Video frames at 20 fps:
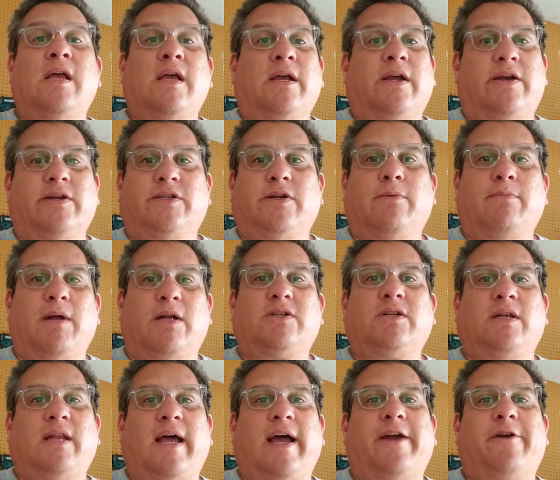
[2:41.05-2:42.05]
because they're
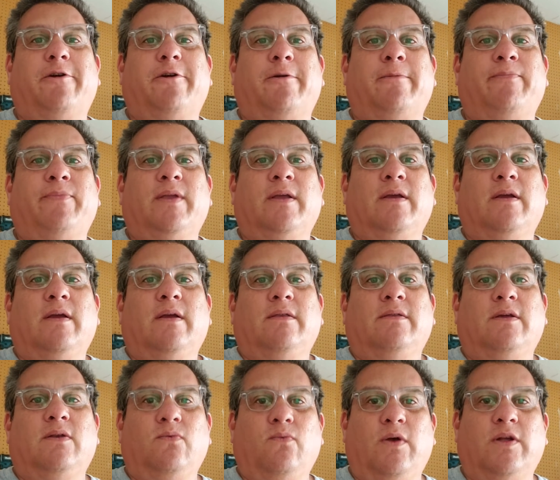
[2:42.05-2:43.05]
much lighter
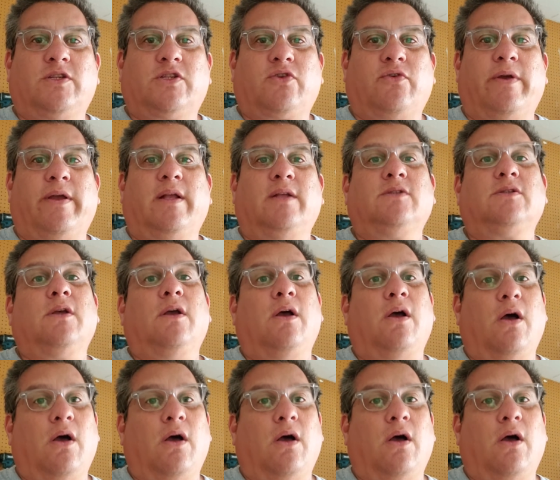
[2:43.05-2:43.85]
than wood screens.